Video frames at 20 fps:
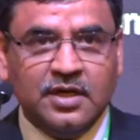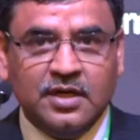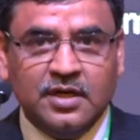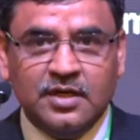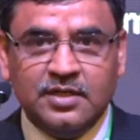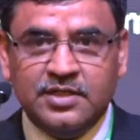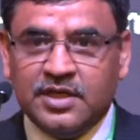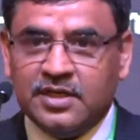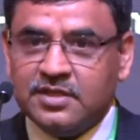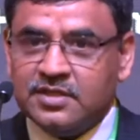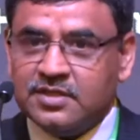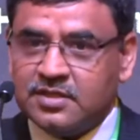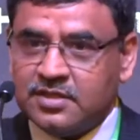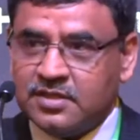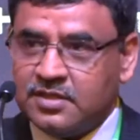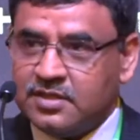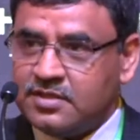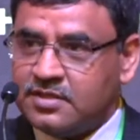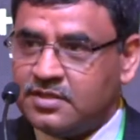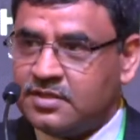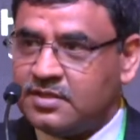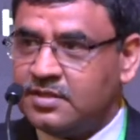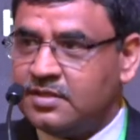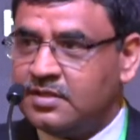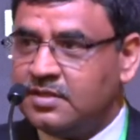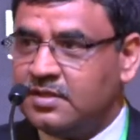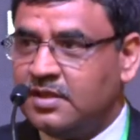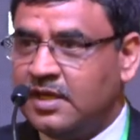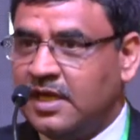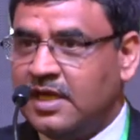youngsters,
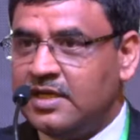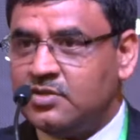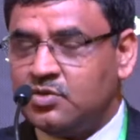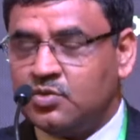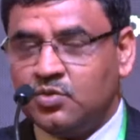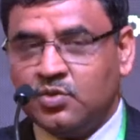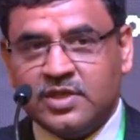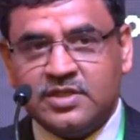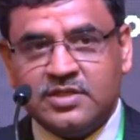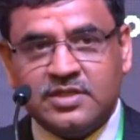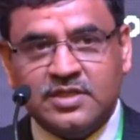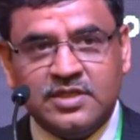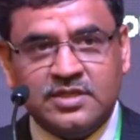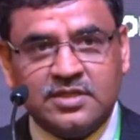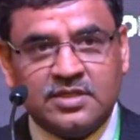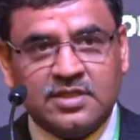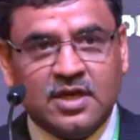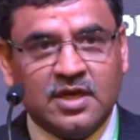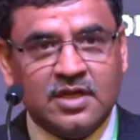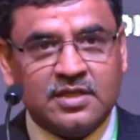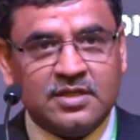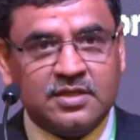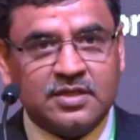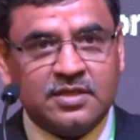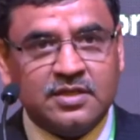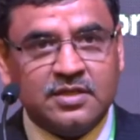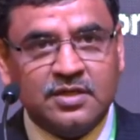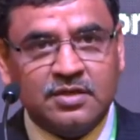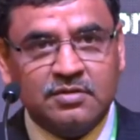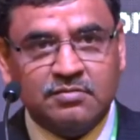as soon as they start
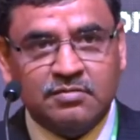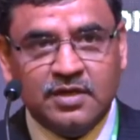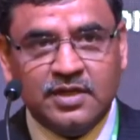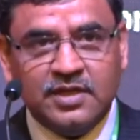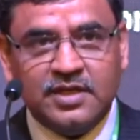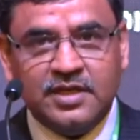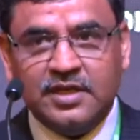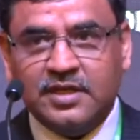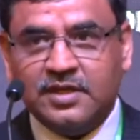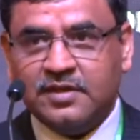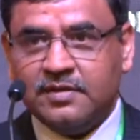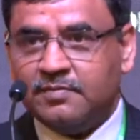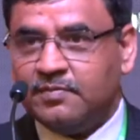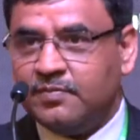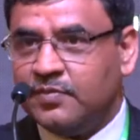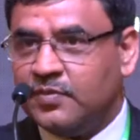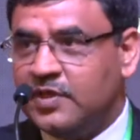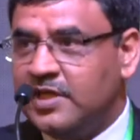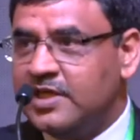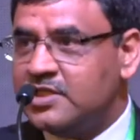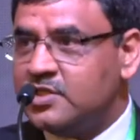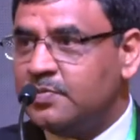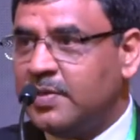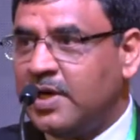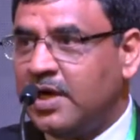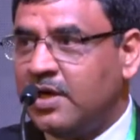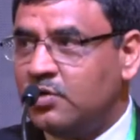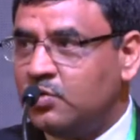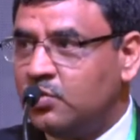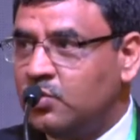working, they
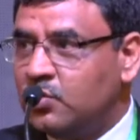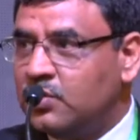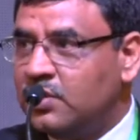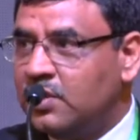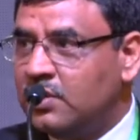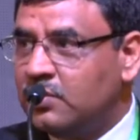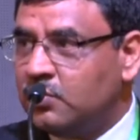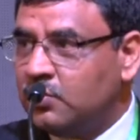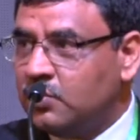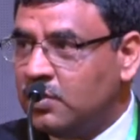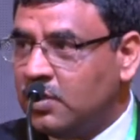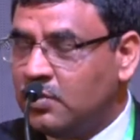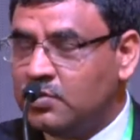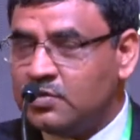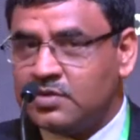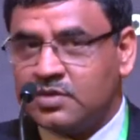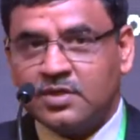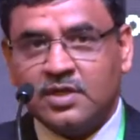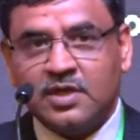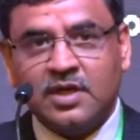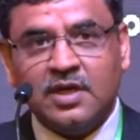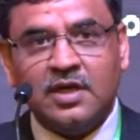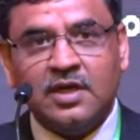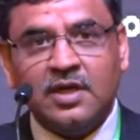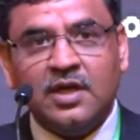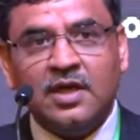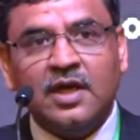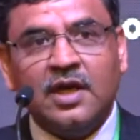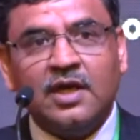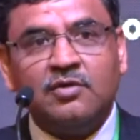aspire to own their own house.
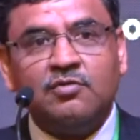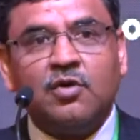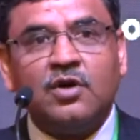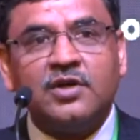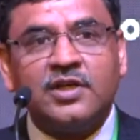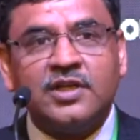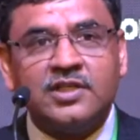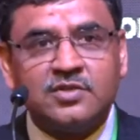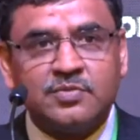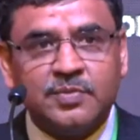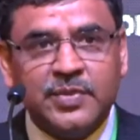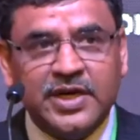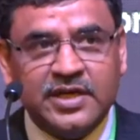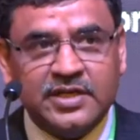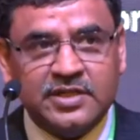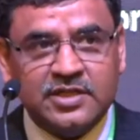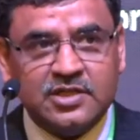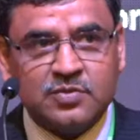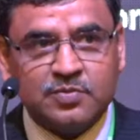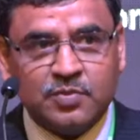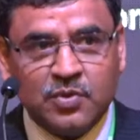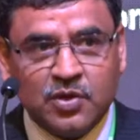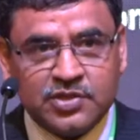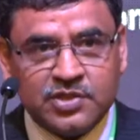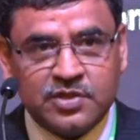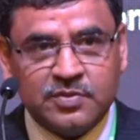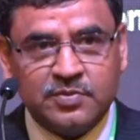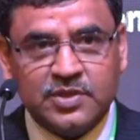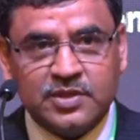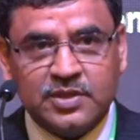And what has made this
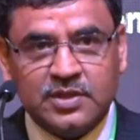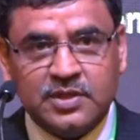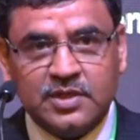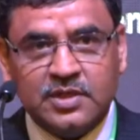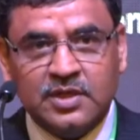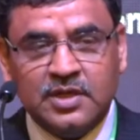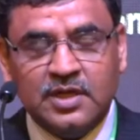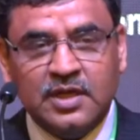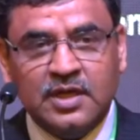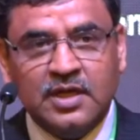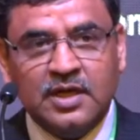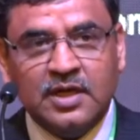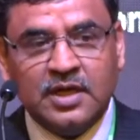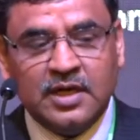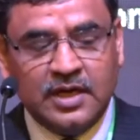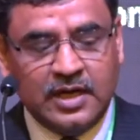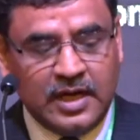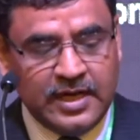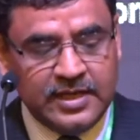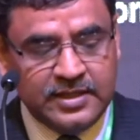possible? I